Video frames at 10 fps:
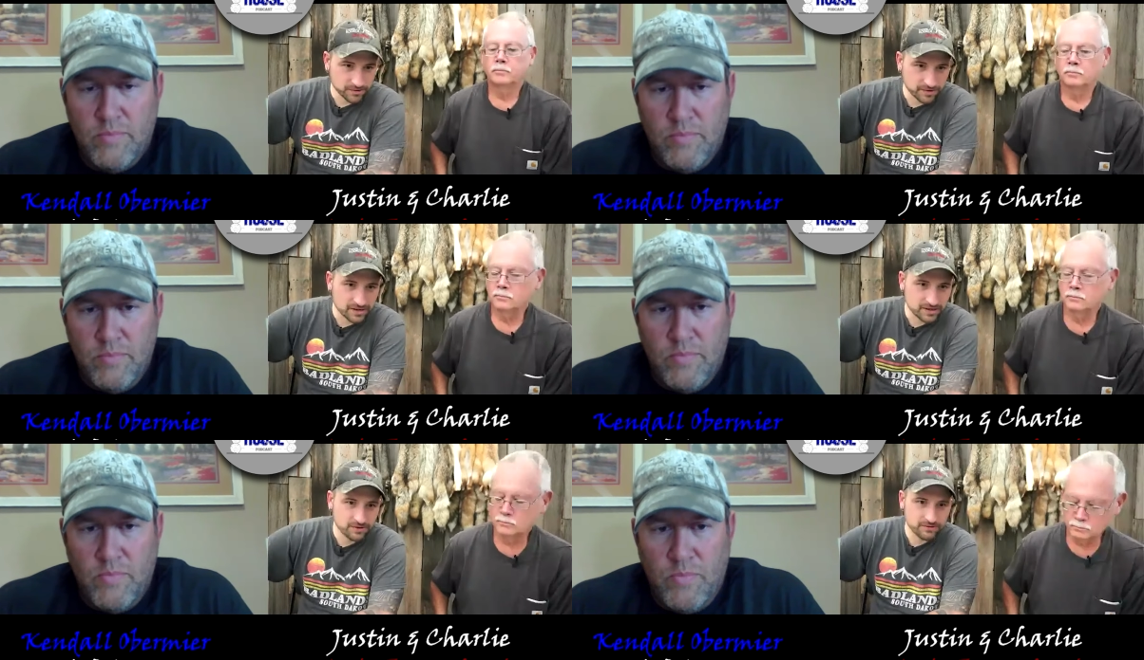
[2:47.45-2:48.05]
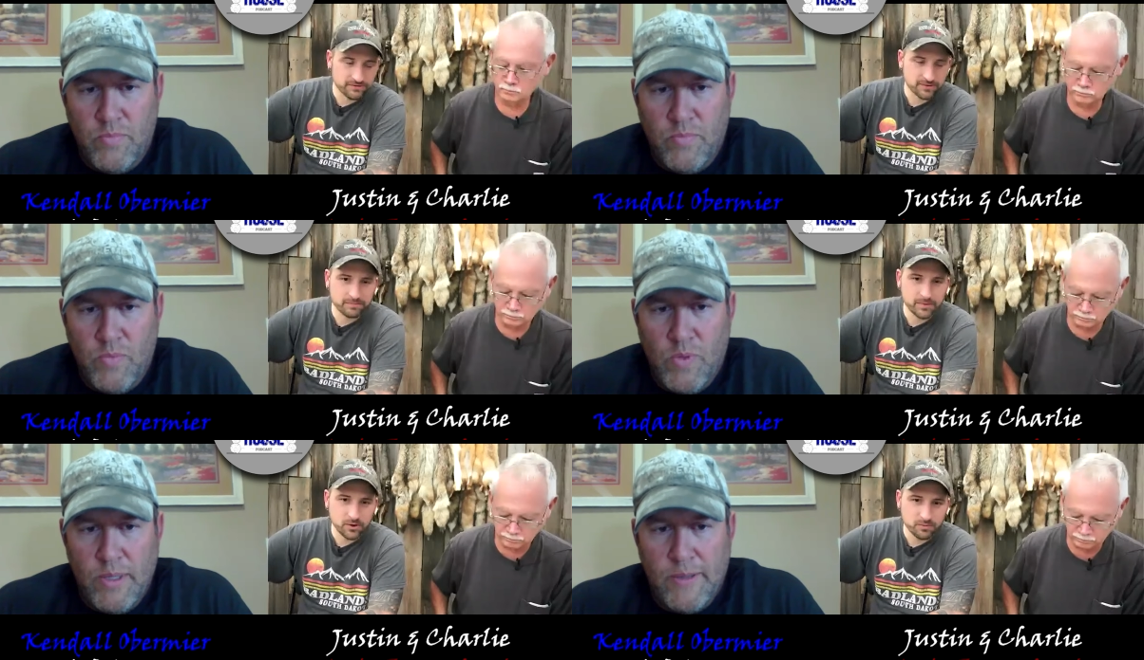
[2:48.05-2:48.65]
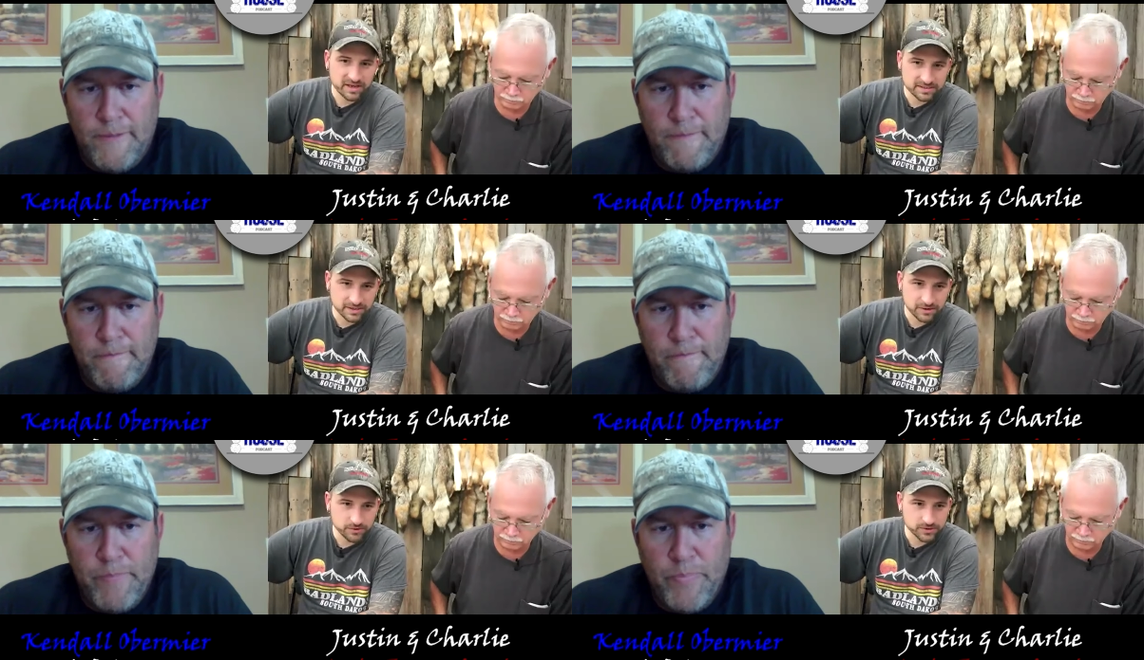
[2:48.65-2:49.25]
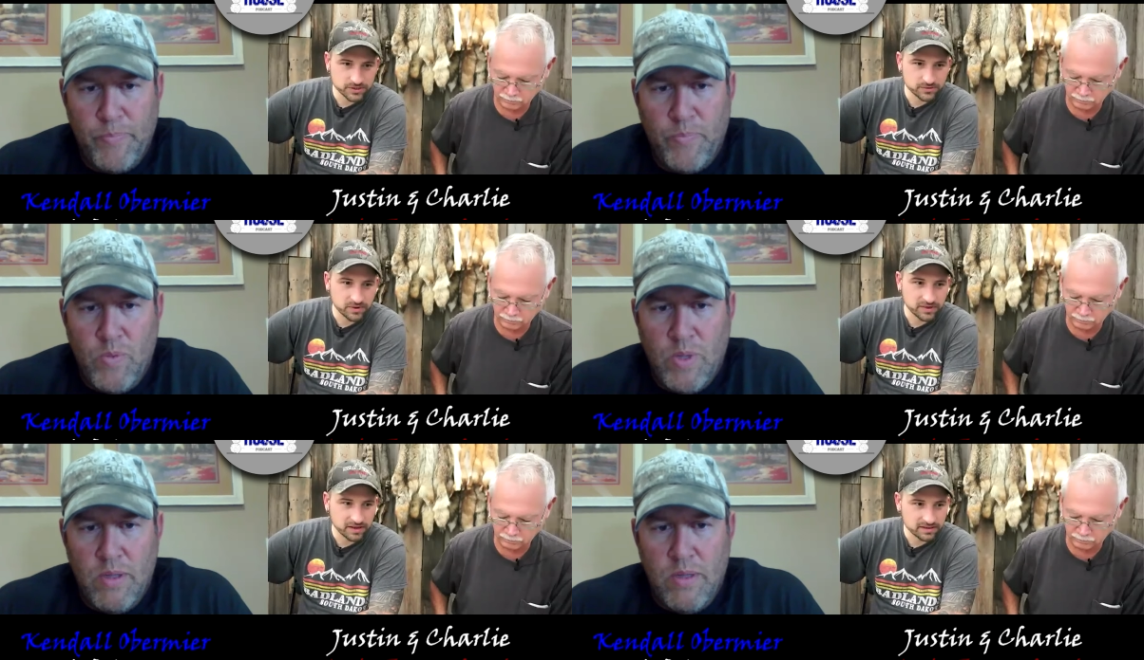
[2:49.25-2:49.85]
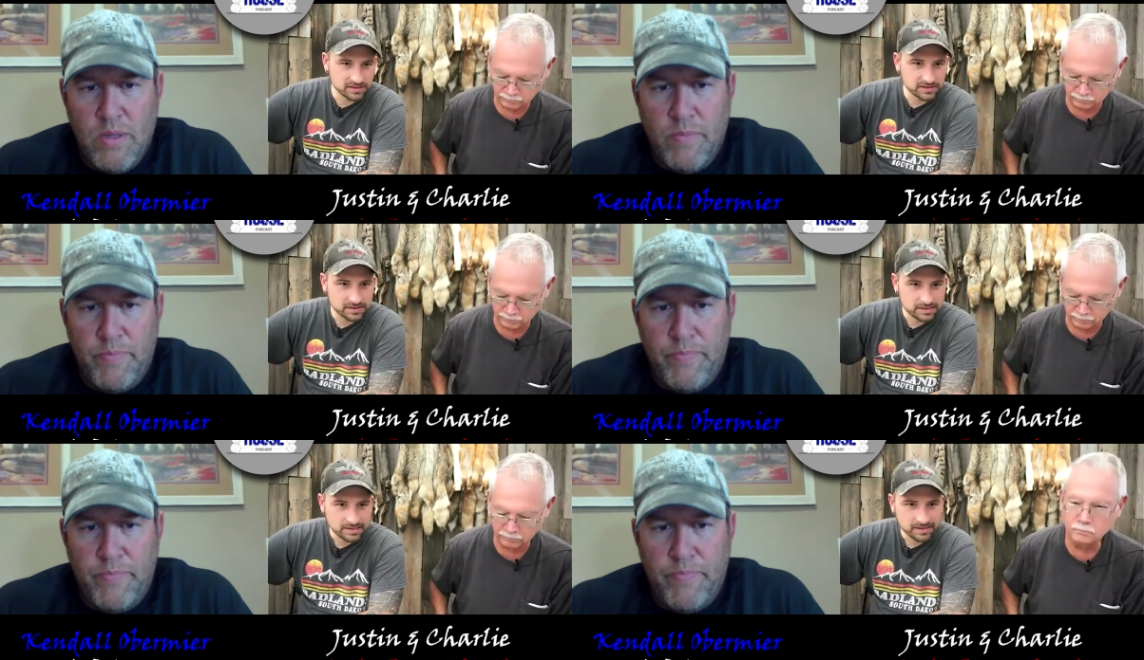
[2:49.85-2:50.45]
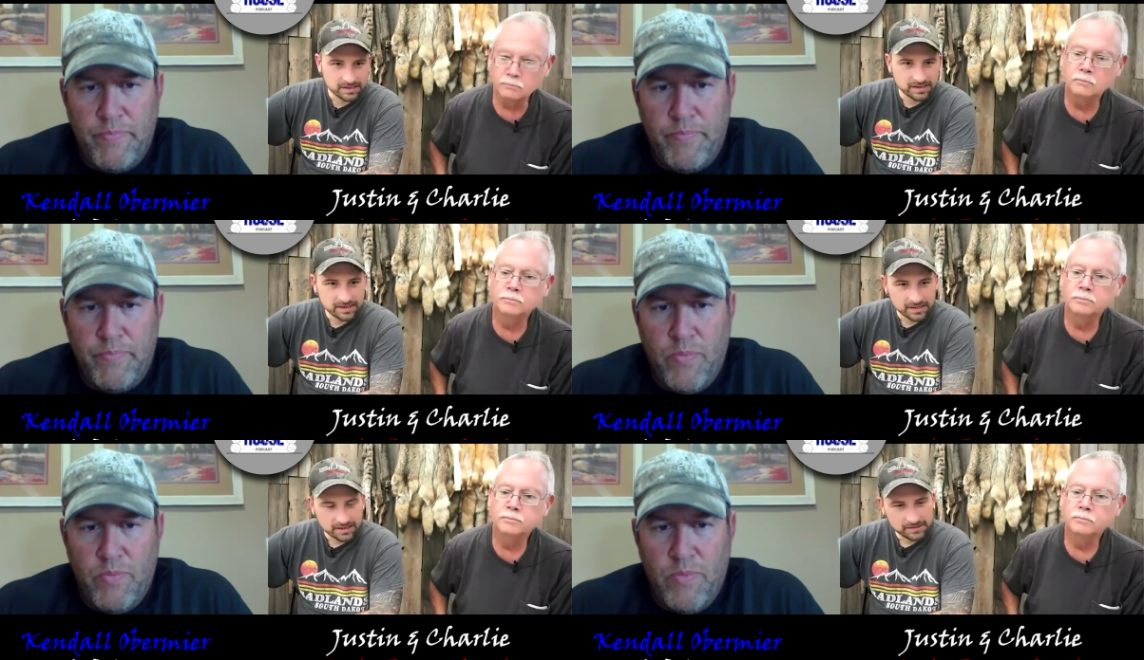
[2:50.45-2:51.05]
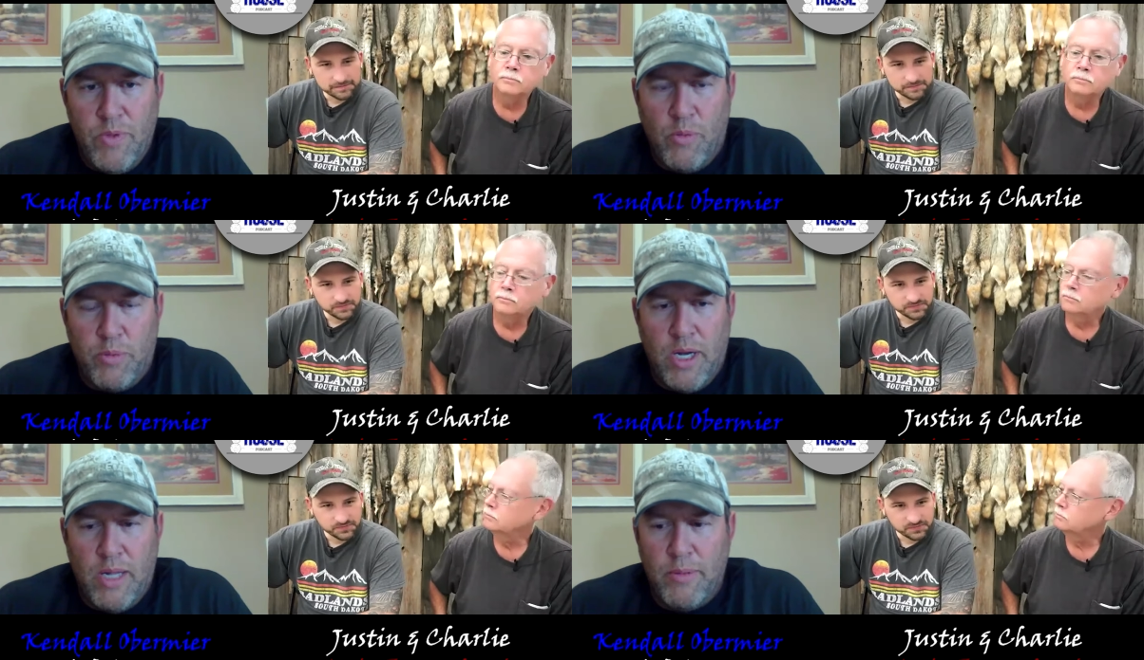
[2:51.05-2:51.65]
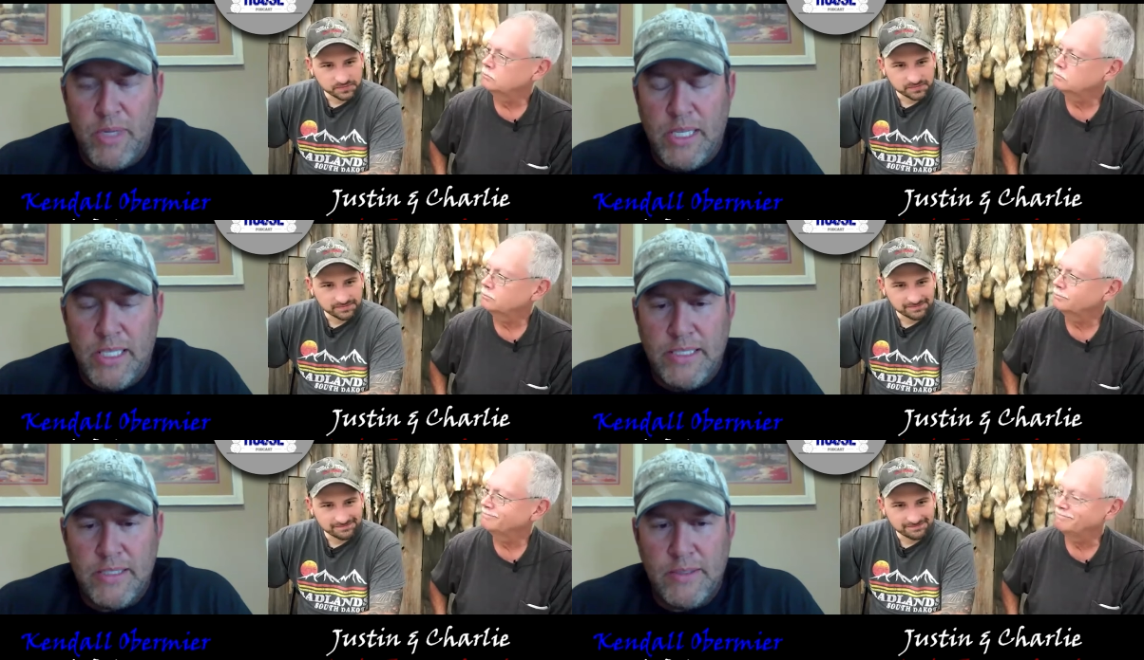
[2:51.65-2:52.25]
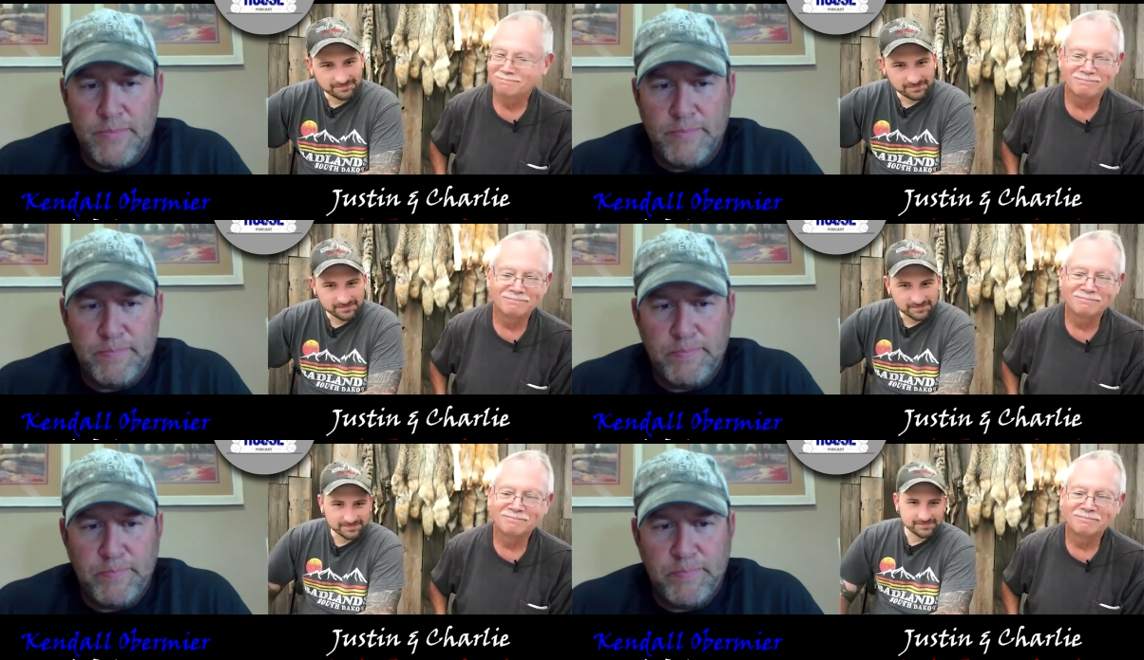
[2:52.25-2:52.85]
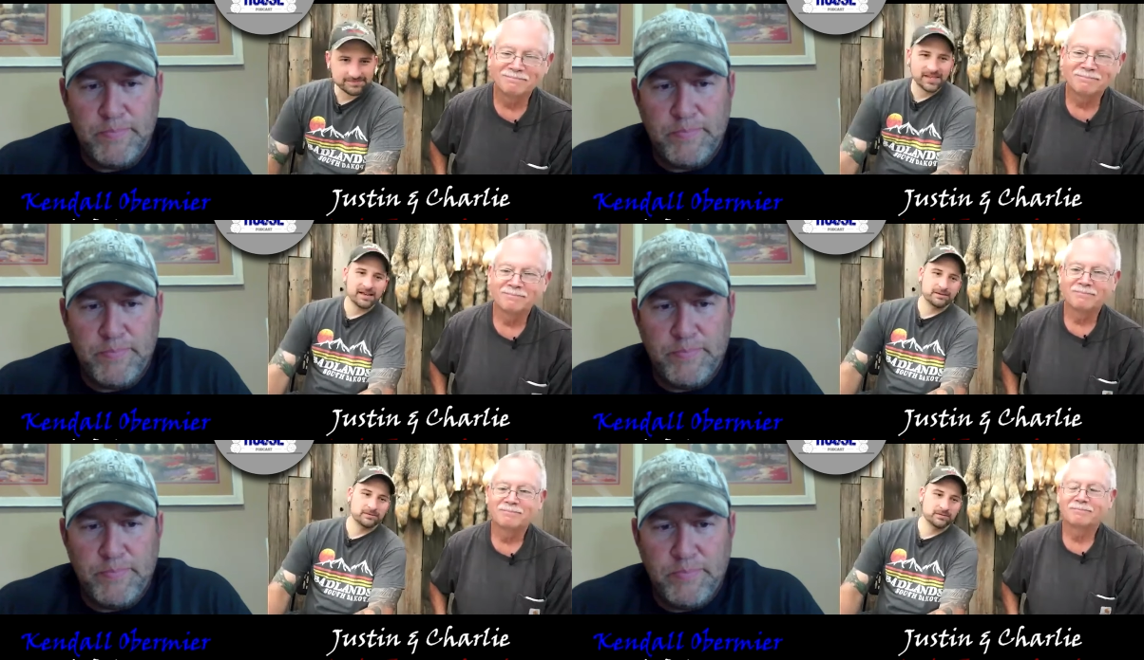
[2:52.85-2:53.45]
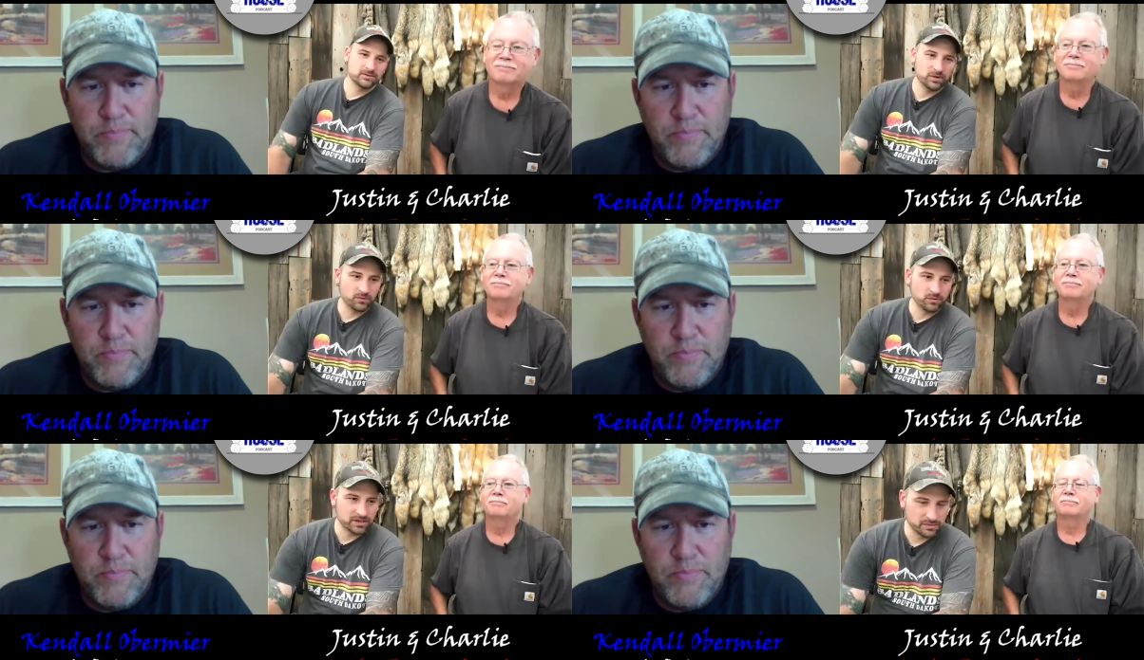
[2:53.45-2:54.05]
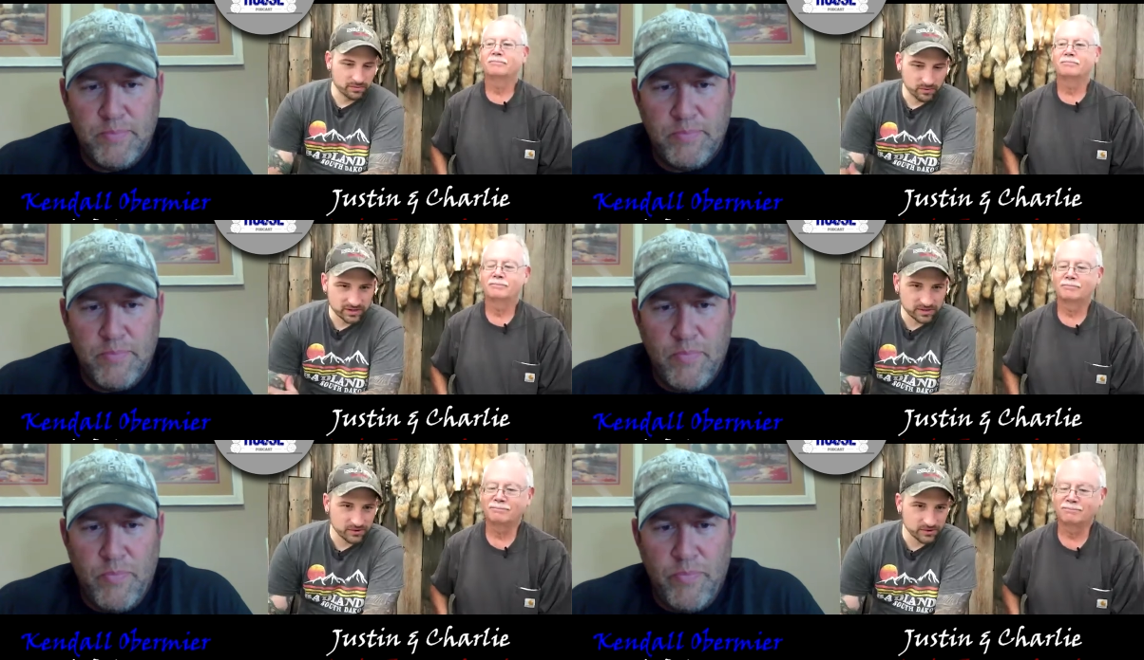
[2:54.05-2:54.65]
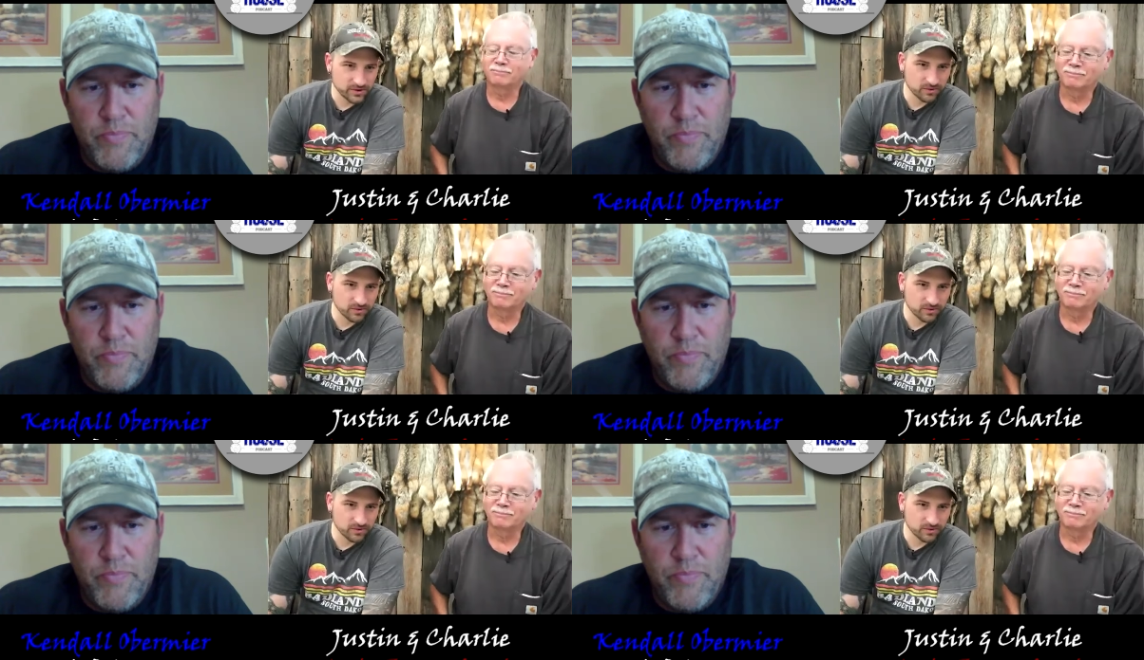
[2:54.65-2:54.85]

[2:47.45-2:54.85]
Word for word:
Speaker 1: thank you from No BS Lures is with us.
Speaker 2: No problem, guys.
Speaker 1: Yeah. What what's what's new in your